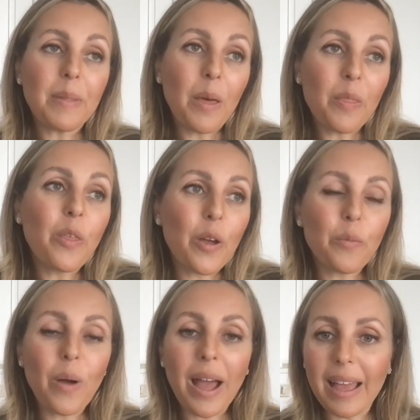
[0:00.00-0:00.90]
A
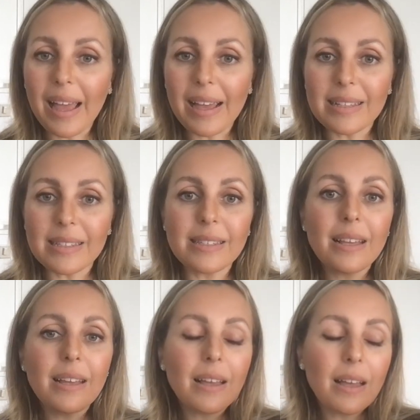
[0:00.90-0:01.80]
third way is
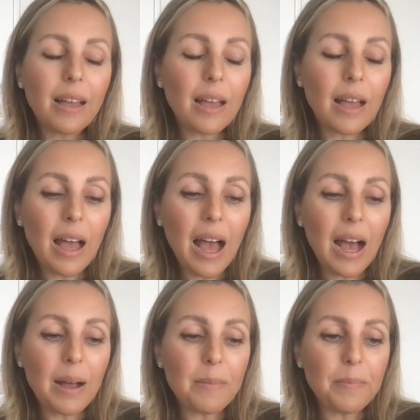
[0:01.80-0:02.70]

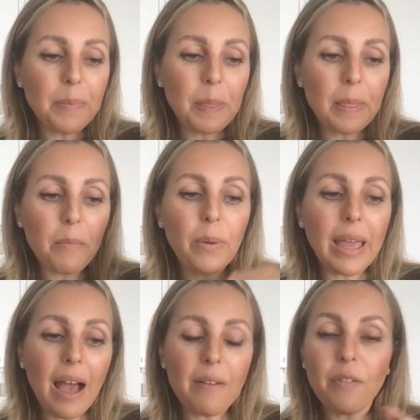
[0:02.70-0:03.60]

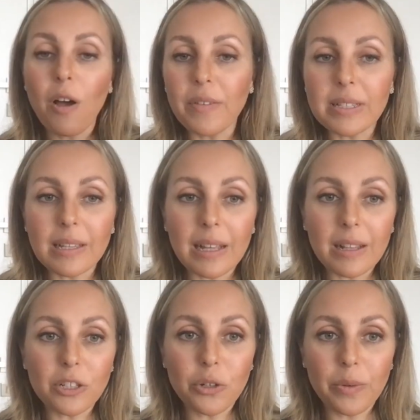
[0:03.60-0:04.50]
We have, obviously, in
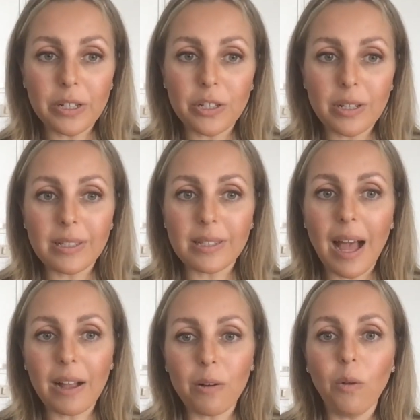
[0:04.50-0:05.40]
the Jewish
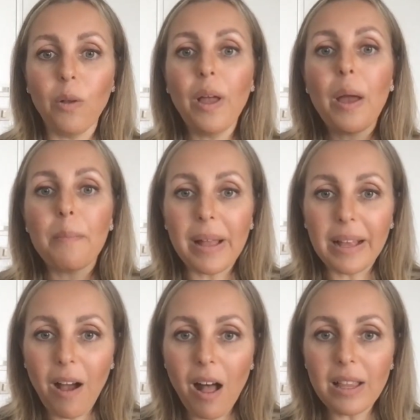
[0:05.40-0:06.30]
cycle,
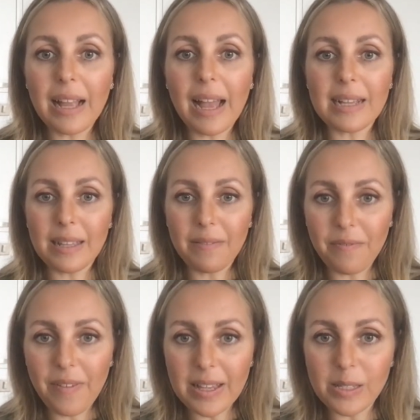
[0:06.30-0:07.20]
many holidays and
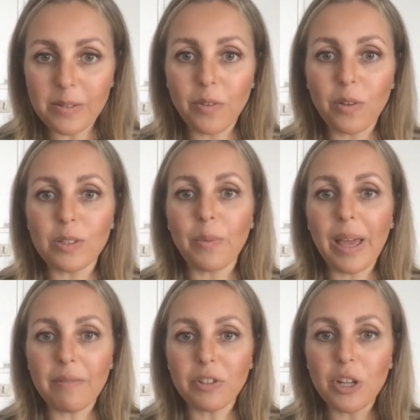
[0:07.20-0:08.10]
festivals, and we
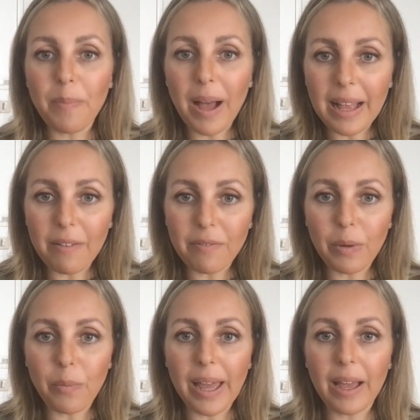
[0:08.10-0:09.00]
have Shabbat
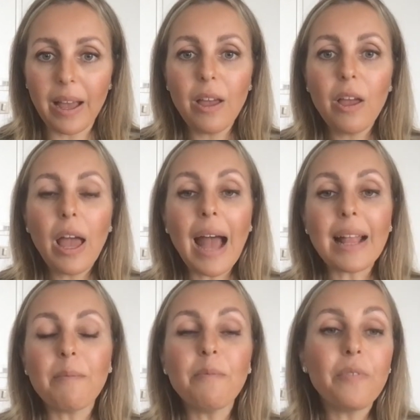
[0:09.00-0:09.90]
every week.
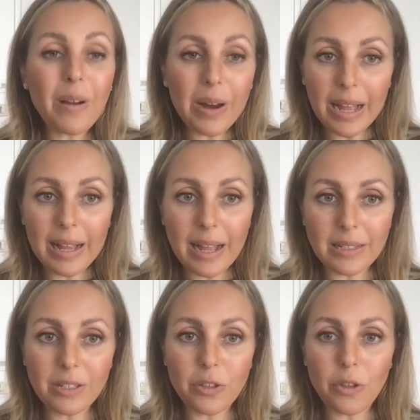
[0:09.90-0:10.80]
And I'm very
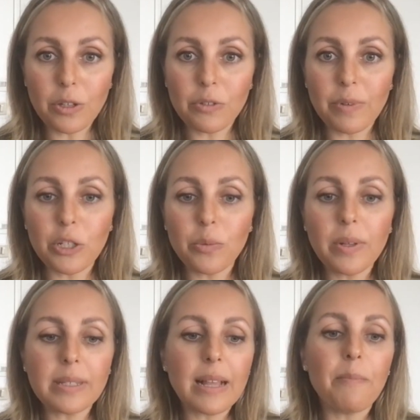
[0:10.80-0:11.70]
connected to those
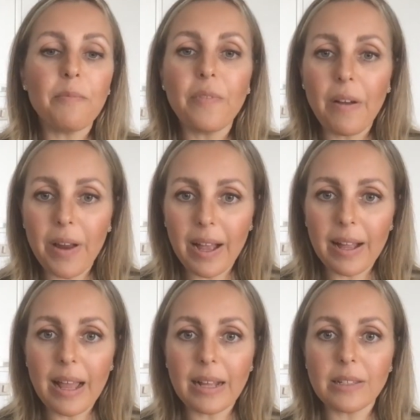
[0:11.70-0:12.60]
rituals, and I'm very
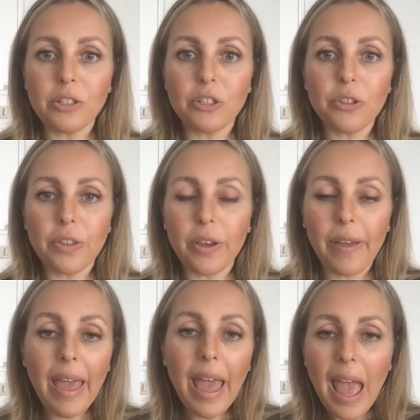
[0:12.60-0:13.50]
connected to
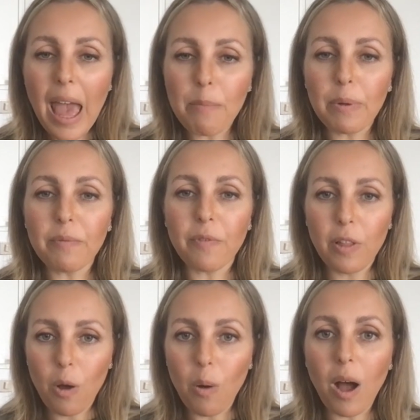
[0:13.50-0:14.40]
the ebb and
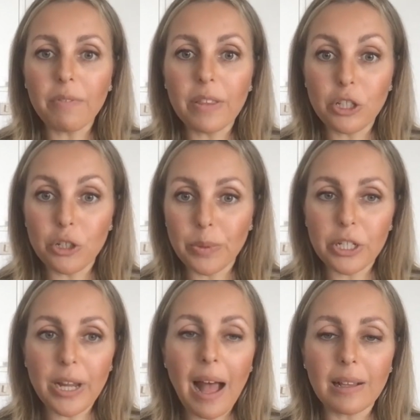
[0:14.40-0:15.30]
flow of the
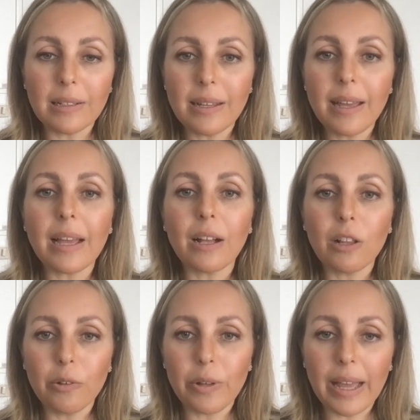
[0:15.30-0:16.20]
Jewish calendar,
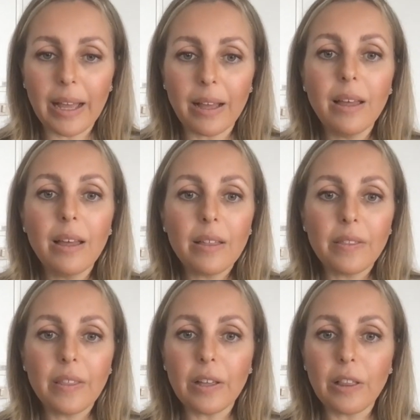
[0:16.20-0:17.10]
including
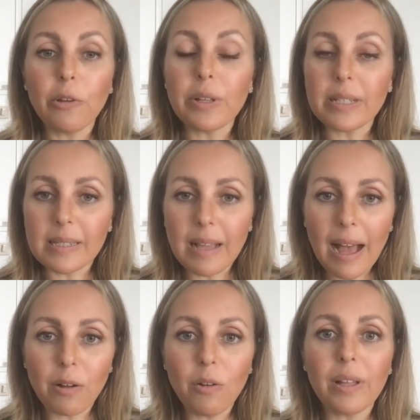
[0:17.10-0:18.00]
the lunar
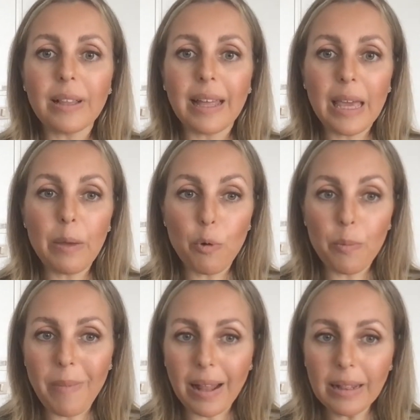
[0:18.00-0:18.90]
cycle and the
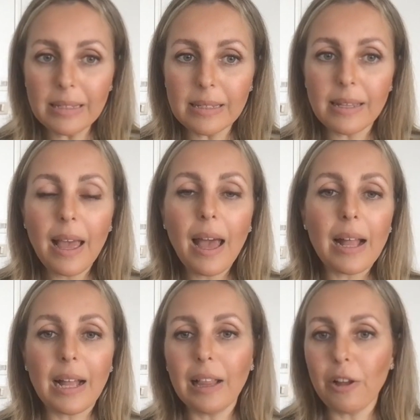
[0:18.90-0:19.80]
Hebrew months.
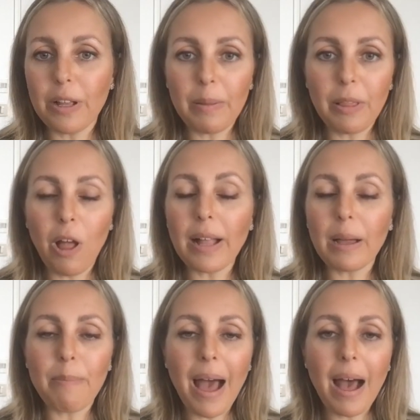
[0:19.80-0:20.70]
And I learn a
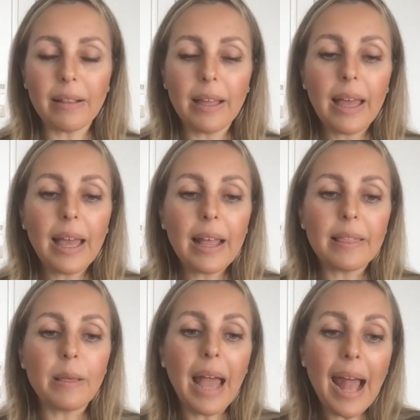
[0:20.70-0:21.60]
lot about
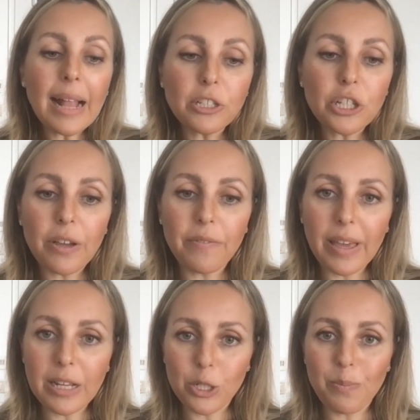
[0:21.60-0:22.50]
the energy of
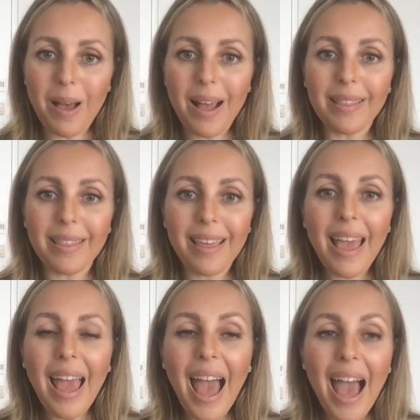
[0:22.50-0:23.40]
each month
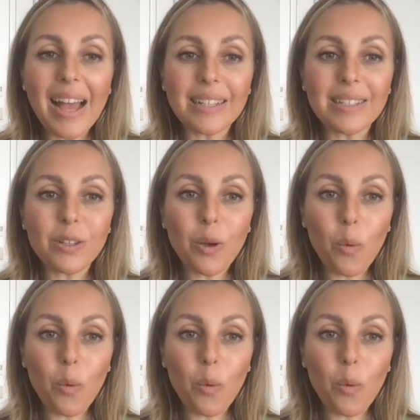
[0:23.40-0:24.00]
and